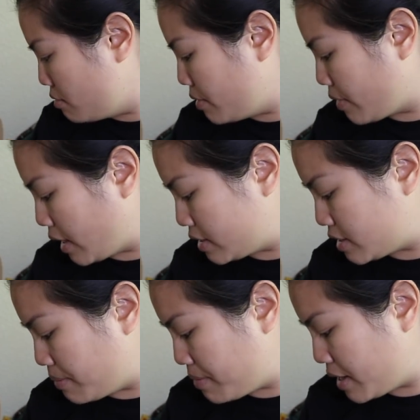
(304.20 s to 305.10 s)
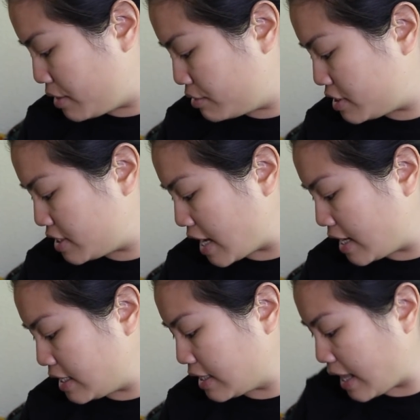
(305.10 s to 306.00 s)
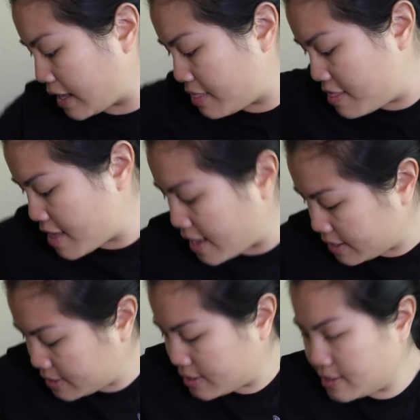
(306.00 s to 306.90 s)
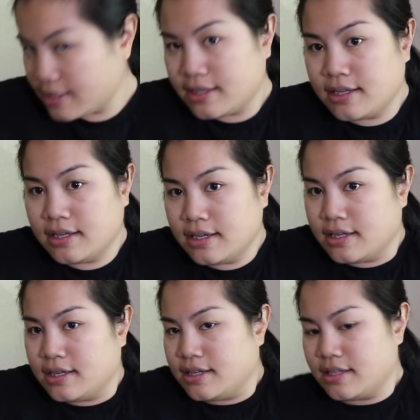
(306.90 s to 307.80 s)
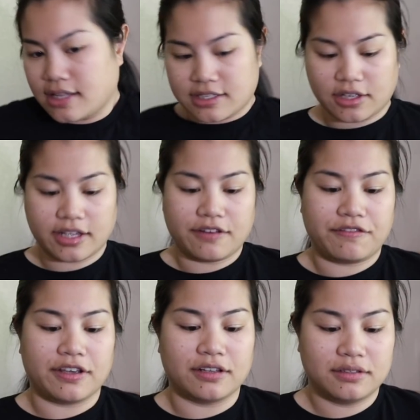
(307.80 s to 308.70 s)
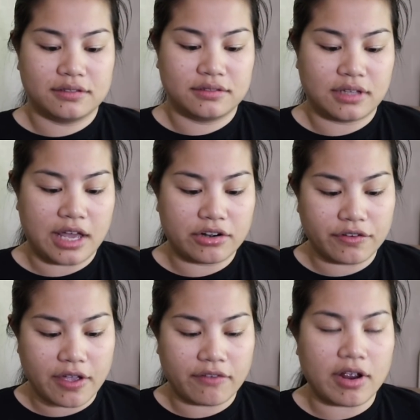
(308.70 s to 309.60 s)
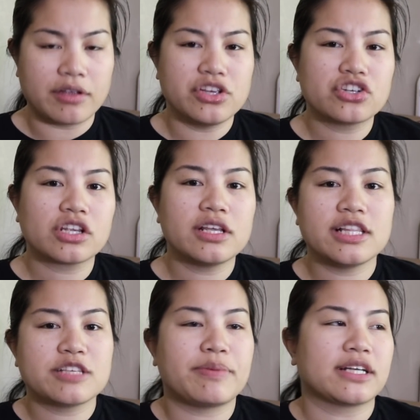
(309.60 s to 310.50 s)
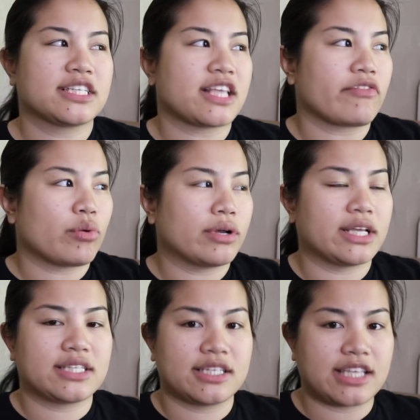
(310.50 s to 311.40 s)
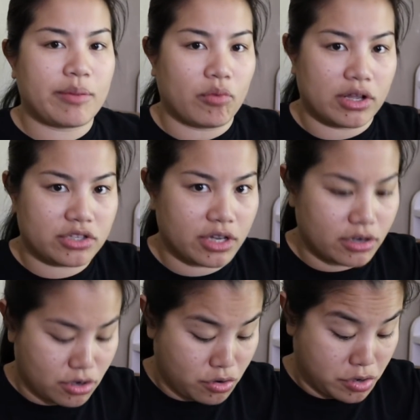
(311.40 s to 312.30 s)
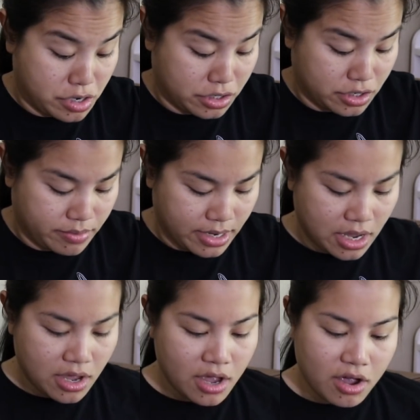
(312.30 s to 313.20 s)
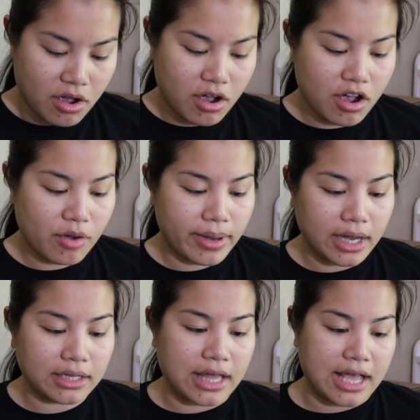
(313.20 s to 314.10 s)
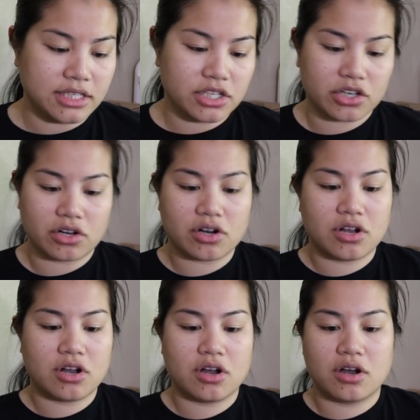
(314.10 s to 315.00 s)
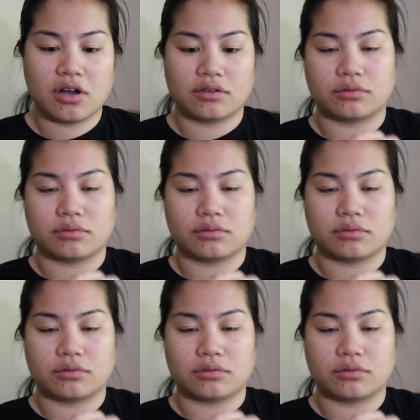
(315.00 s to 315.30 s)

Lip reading: We've got somebody who's standing like this. That's all I can feel. I don't know if usually in these boxes, everyone gets the same one, so I don't know who it is going to be. Oh, we got Elastigirl.